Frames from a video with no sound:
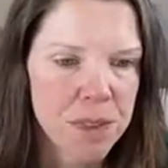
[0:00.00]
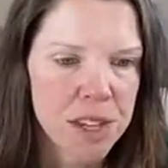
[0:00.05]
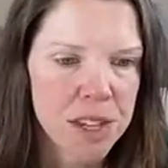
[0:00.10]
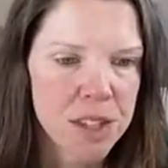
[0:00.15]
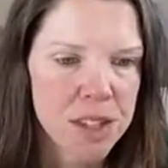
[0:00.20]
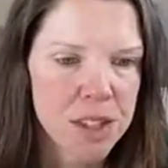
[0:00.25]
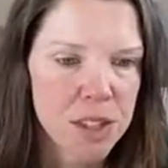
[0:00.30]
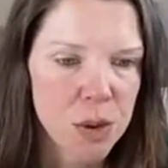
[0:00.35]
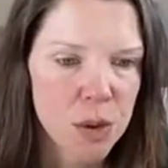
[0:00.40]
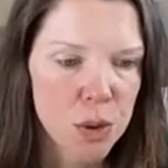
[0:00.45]

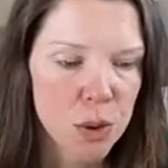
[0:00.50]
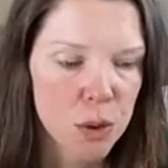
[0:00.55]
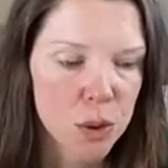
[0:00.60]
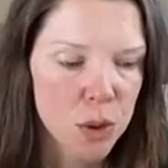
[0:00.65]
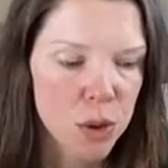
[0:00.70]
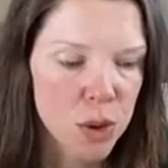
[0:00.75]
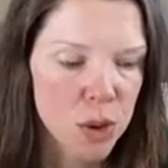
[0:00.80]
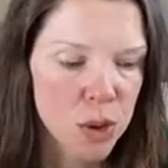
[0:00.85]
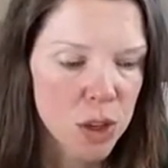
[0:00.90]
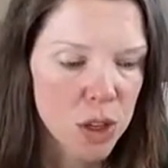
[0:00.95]
So
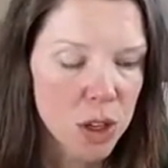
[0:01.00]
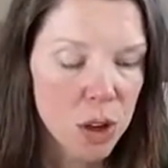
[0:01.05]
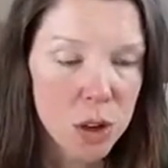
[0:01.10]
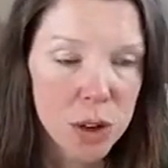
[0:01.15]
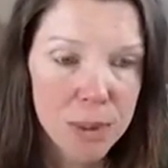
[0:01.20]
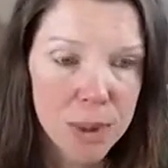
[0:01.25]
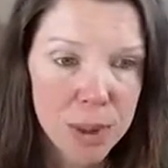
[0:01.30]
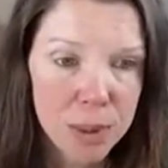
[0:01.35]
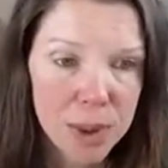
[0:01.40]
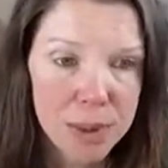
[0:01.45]
you can go
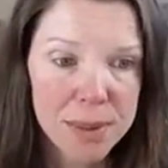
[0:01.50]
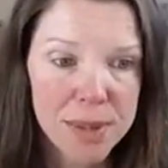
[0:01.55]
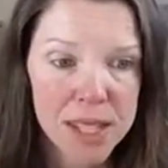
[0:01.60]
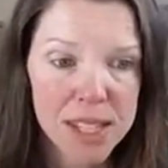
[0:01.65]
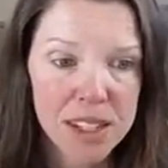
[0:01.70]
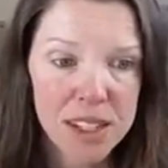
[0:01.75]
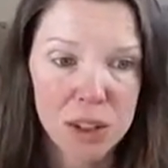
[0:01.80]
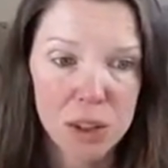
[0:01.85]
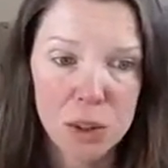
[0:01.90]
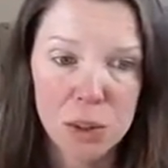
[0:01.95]
to my
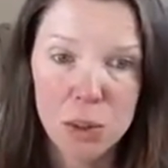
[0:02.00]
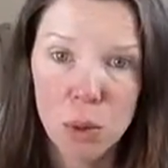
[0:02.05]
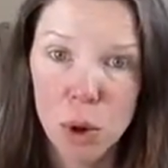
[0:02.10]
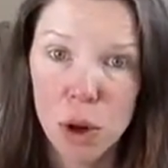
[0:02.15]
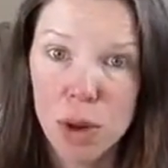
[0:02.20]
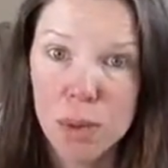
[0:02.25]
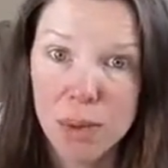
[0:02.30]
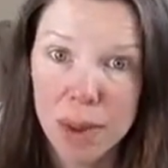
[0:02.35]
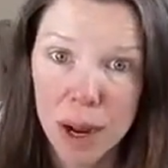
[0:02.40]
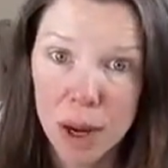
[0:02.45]
website to learn
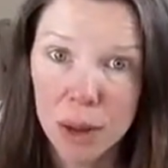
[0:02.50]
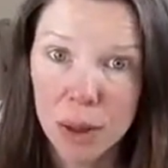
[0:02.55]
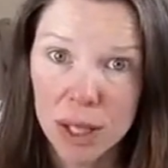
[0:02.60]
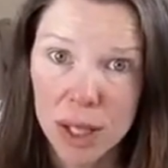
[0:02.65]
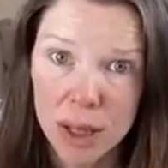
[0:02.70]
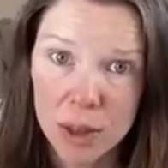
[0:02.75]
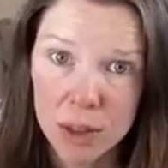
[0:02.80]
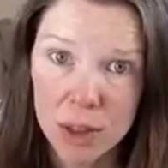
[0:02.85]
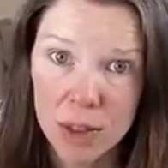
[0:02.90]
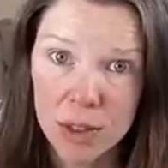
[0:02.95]
more about
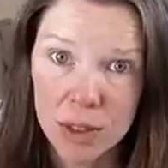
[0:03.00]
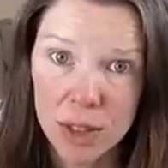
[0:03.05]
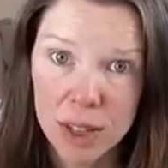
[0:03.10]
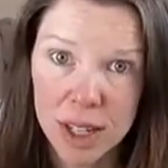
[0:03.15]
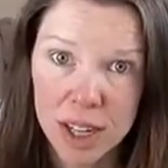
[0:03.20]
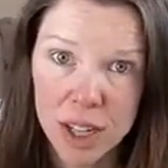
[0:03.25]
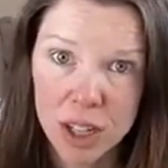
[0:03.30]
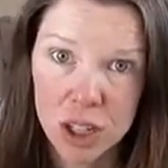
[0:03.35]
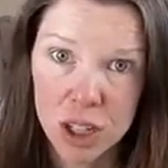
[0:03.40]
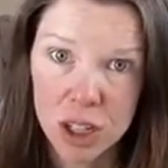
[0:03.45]
EMF
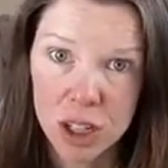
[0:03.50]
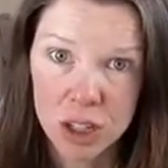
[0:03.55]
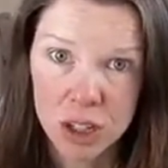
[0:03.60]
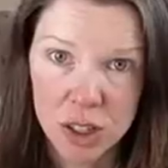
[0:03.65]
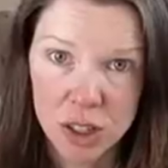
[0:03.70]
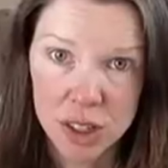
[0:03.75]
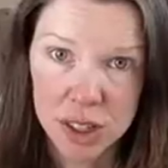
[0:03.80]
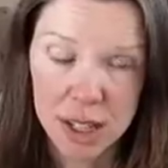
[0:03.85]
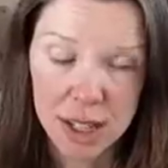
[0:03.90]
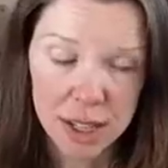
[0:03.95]
radiation and
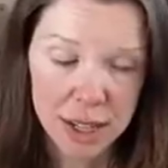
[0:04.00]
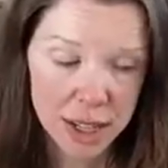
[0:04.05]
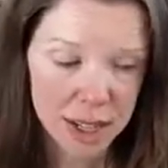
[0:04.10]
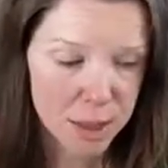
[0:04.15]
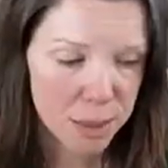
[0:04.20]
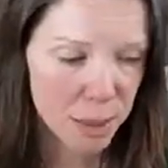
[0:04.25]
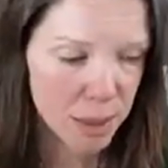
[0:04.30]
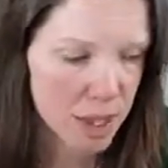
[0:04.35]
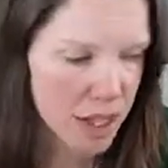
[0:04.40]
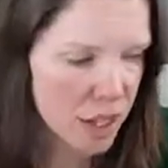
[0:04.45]
just see an
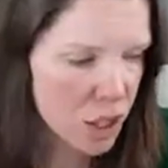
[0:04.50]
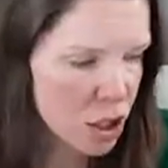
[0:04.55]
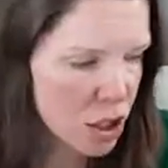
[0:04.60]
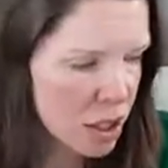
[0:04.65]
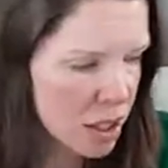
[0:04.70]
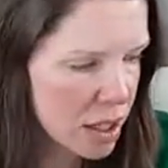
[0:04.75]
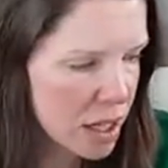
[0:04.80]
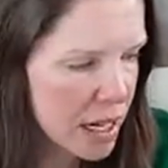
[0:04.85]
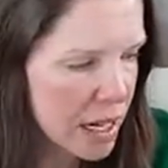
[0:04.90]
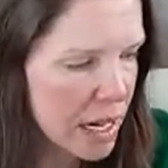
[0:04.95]

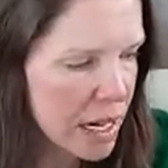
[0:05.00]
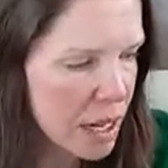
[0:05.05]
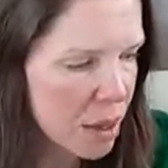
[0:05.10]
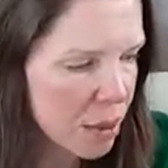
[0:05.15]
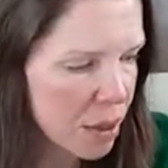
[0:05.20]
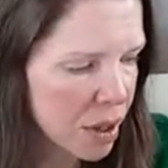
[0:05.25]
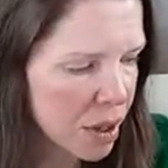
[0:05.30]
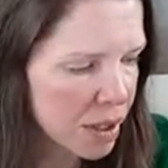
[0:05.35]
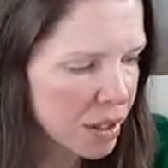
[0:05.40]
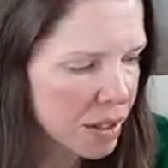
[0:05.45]
explanation,
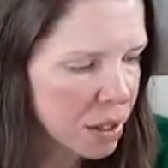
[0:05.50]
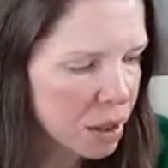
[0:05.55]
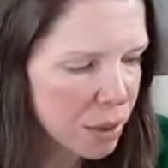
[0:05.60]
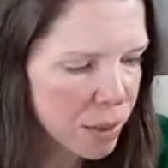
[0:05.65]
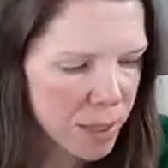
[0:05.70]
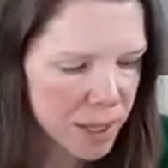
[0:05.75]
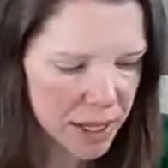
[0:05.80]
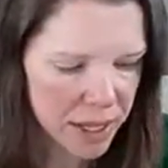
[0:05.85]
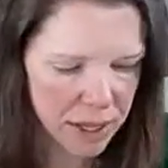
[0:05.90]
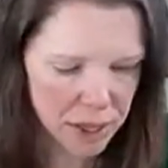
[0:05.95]
but a little
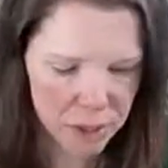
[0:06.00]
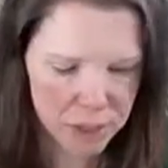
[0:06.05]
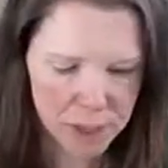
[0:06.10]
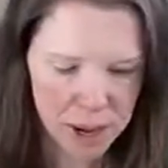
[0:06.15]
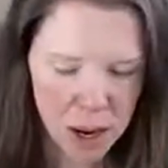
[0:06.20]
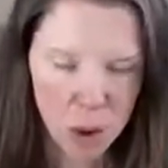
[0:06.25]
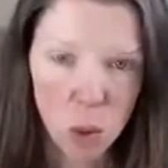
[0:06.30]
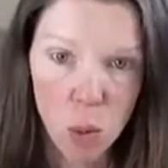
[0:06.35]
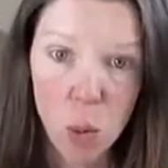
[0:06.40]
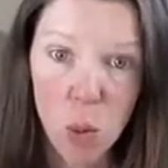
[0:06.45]
bit
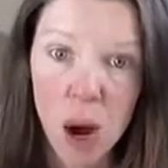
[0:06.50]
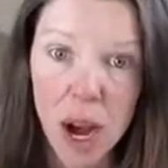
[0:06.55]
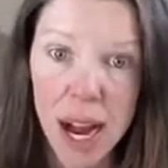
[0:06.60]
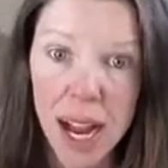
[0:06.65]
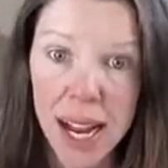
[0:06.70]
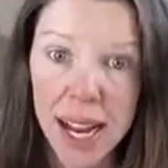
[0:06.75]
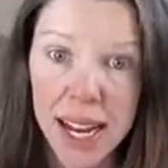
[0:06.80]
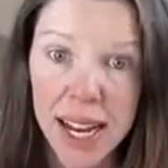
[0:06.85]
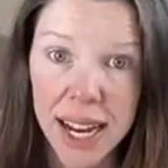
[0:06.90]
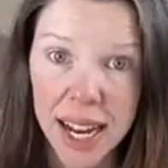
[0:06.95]
about
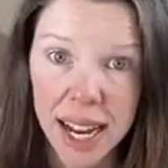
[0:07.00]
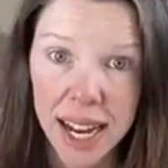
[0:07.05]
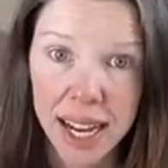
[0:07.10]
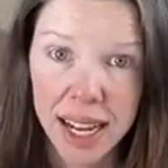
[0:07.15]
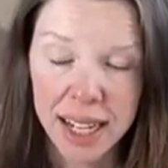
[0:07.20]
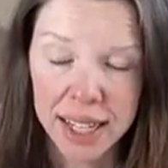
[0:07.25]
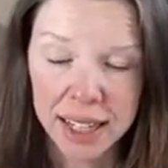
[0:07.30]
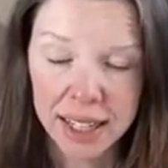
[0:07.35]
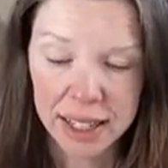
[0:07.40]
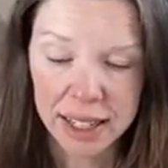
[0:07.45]
why
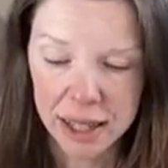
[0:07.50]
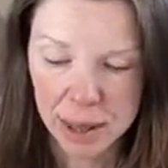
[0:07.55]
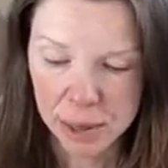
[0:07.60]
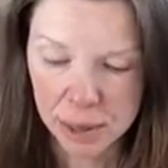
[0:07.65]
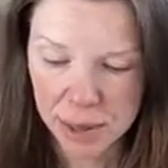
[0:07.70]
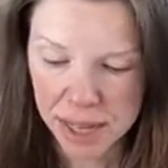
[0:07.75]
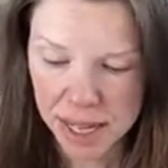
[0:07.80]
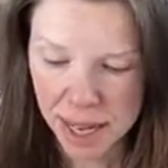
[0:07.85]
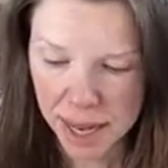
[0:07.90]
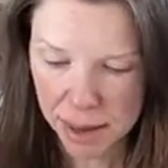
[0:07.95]
I
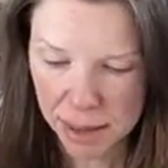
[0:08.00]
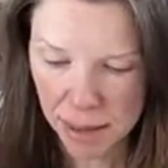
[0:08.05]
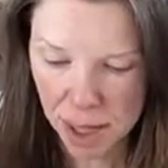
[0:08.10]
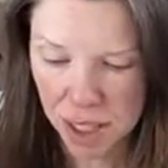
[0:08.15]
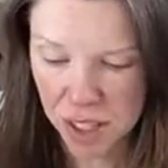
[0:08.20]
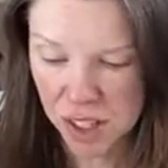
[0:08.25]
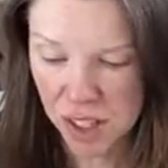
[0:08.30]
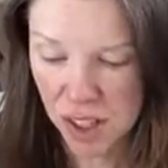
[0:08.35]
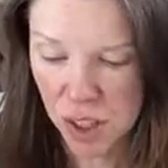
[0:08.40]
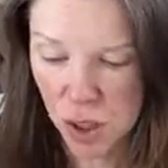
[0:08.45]
became
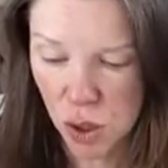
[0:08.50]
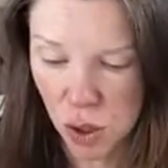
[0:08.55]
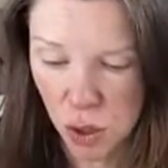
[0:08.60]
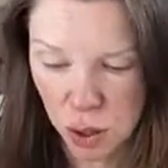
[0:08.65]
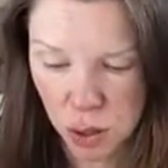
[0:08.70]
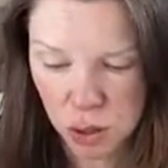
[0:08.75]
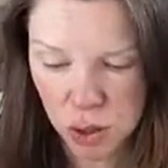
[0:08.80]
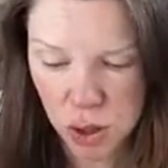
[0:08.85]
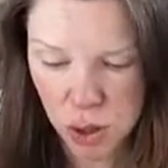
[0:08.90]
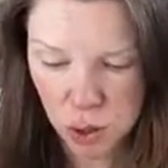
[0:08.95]

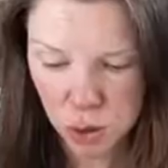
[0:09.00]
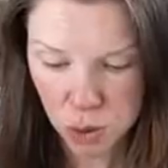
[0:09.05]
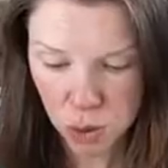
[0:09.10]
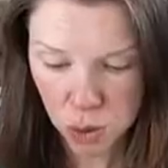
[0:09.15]
concerned